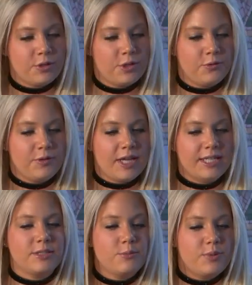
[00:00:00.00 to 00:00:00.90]
you of
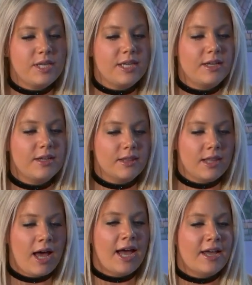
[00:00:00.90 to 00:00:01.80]
getting to be
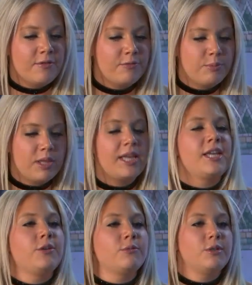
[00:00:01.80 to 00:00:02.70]
live,
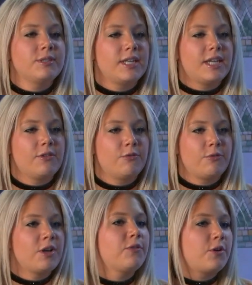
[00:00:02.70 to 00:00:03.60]
playing your music in
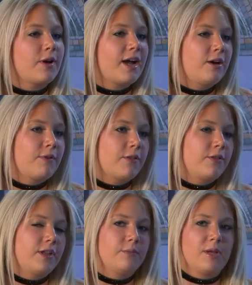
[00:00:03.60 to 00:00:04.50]
front of a crowd rather
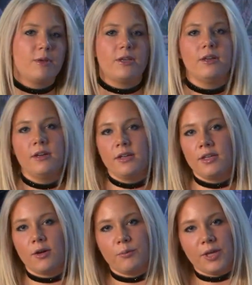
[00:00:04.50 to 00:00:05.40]
than maybe, you
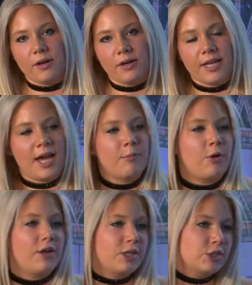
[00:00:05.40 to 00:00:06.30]
know, being on camera
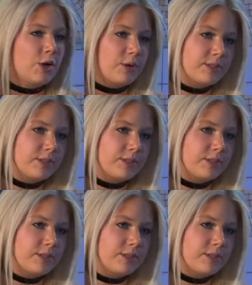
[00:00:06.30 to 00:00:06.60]
on a show or